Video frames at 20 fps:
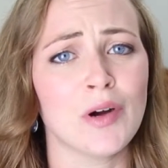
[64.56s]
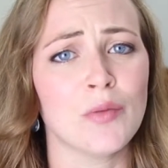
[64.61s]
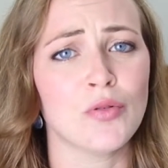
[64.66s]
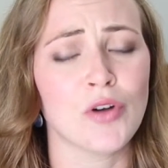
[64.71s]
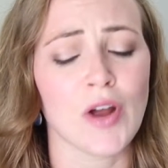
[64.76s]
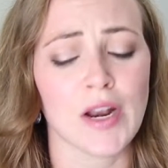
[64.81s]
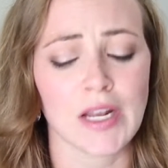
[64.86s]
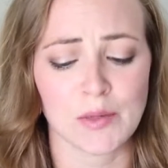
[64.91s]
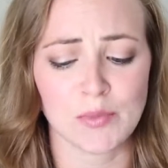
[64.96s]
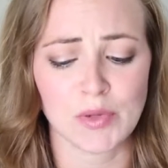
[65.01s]
a
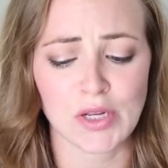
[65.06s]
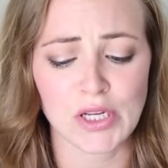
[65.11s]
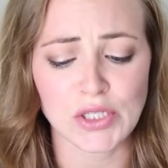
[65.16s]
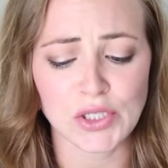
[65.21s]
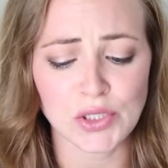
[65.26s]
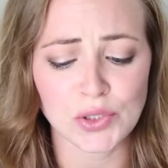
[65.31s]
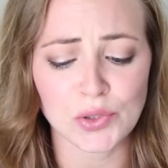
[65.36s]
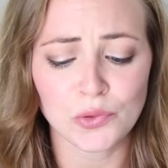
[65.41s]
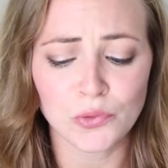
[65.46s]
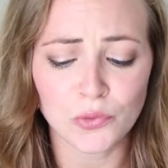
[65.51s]
product, but I
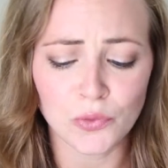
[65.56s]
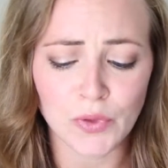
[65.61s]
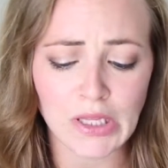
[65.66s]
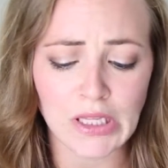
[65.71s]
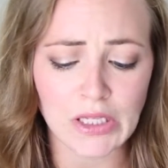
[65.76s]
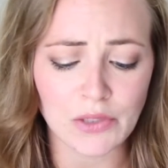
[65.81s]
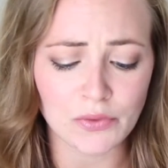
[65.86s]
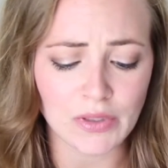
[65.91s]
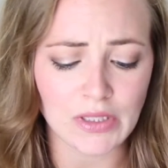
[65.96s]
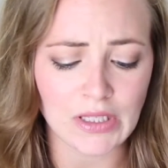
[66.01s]
do
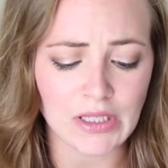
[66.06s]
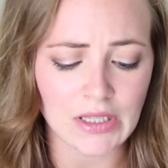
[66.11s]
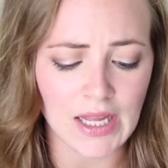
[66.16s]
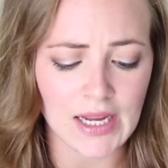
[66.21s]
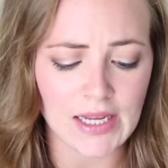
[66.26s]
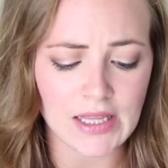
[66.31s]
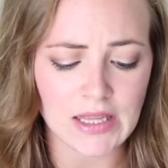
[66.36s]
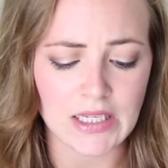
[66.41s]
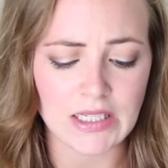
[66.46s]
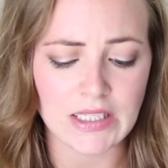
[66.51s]
really
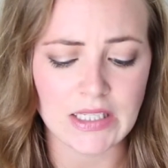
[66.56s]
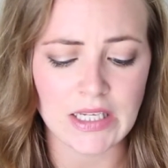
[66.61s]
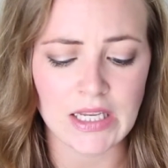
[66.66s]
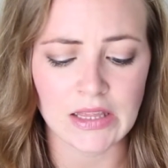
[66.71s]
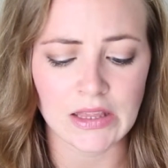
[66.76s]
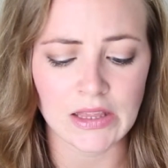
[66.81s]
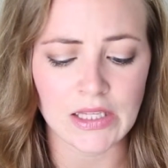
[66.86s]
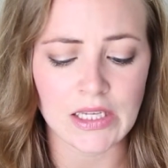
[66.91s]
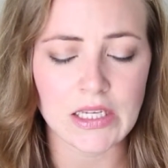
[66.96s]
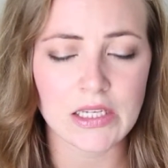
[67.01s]
like this.
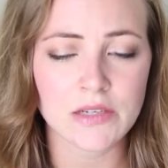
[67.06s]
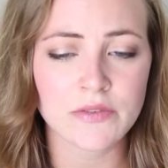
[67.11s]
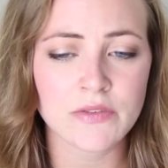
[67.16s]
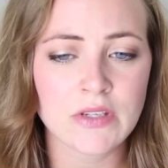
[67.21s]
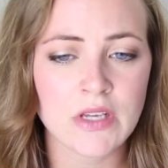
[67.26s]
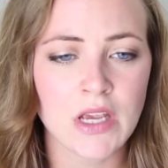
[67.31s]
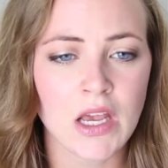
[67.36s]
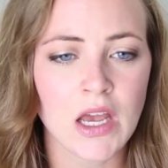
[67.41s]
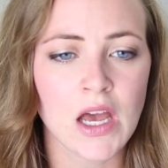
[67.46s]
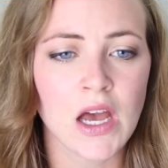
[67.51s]
It
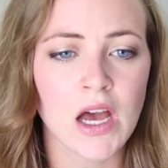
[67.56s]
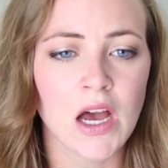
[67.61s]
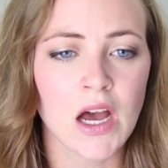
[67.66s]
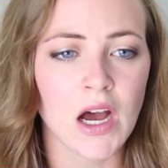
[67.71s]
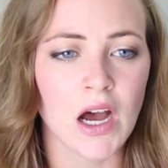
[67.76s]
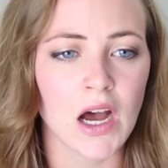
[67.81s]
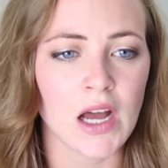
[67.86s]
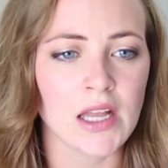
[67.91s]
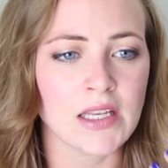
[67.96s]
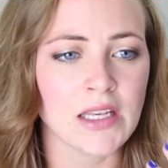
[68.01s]
leaves
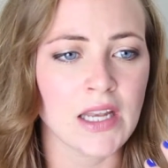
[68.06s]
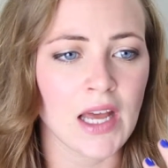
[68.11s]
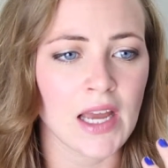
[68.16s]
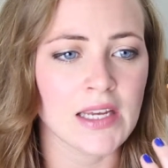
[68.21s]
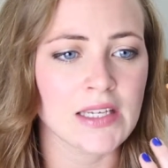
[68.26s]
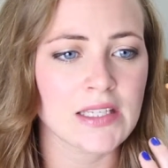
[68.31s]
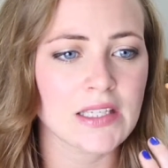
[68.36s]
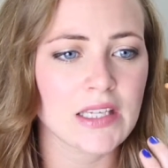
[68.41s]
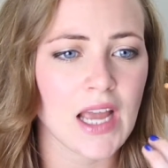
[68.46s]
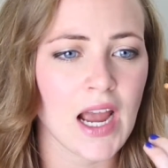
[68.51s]
a
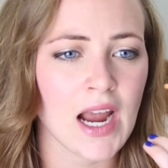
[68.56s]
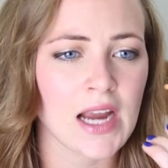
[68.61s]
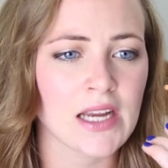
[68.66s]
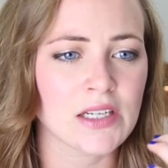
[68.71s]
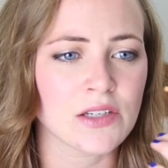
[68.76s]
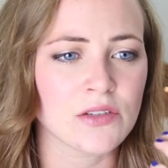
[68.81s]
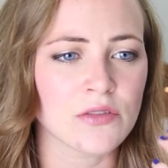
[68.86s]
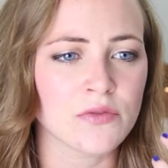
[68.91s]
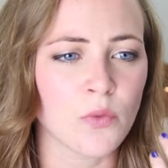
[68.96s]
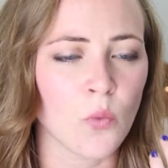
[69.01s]
nice
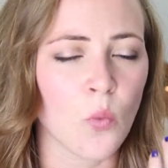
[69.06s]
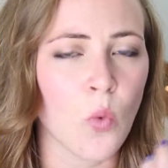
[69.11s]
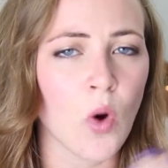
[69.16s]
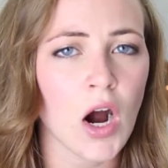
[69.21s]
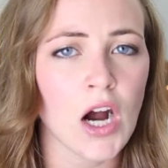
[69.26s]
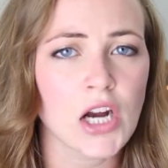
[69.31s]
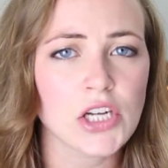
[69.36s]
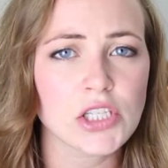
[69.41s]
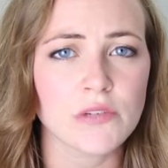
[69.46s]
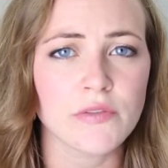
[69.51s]
kind of
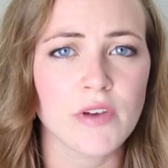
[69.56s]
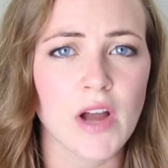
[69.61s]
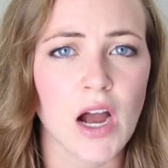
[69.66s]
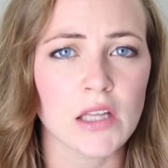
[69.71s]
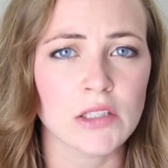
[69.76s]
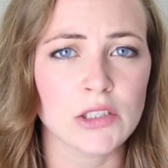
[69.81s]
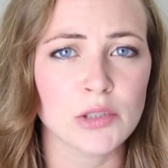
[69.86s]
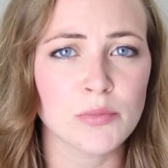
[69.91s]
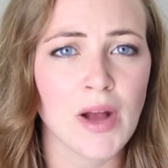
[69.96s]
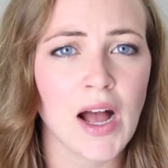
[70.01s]
wash of
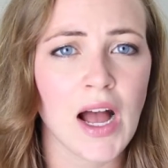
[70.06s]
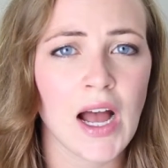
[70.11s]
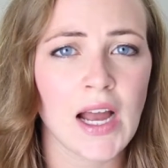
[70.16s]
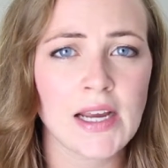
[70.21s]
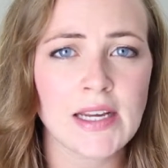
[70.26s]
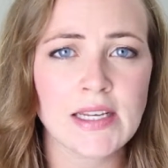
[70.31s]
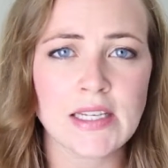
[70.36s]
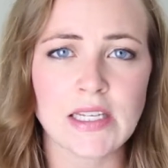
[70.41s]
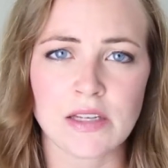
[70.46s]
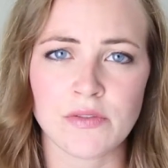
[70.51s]
color
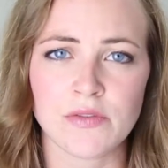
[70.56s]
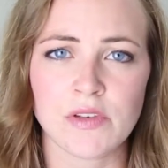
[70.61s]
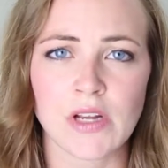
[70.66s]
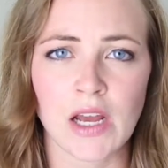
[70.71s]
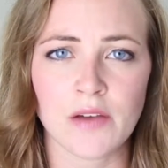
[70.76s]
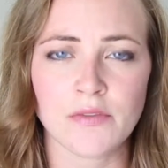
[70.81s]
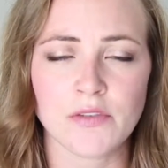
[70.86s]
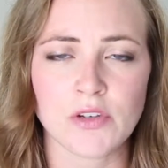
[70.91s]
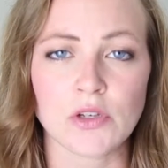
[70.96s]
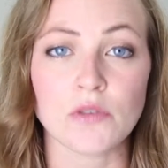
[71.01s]
behind even
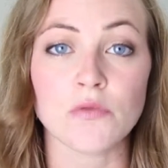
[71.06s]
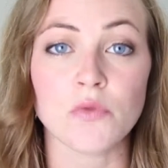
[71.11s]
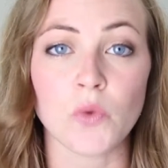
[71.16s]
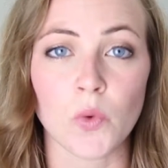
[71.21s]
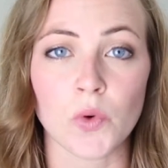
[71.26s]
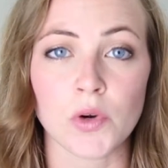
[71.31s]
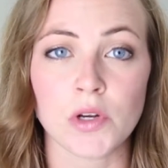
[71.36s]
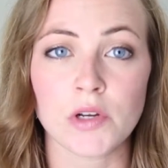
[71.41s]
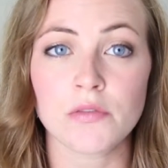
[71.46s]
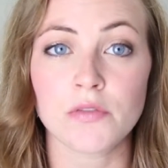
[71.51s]
after you've
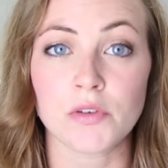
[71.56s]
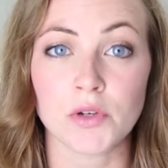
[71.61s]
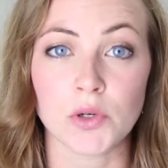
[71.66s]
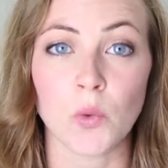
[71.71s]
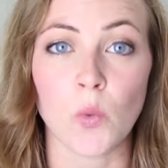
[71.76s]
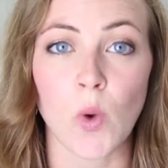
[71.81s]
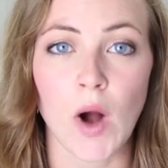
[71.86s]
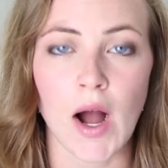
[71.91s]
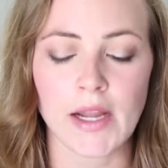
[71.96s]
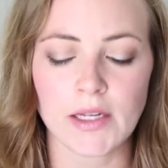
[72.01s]
worn it for a
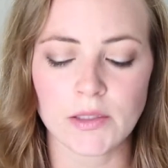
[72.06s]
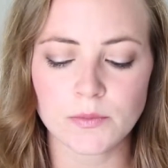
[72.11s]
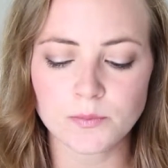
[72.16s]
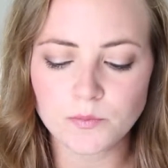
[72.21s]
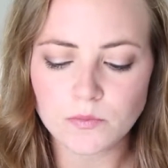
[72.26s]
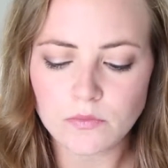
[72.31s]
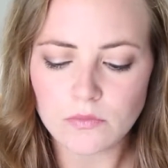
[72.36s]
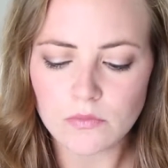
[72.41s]
while.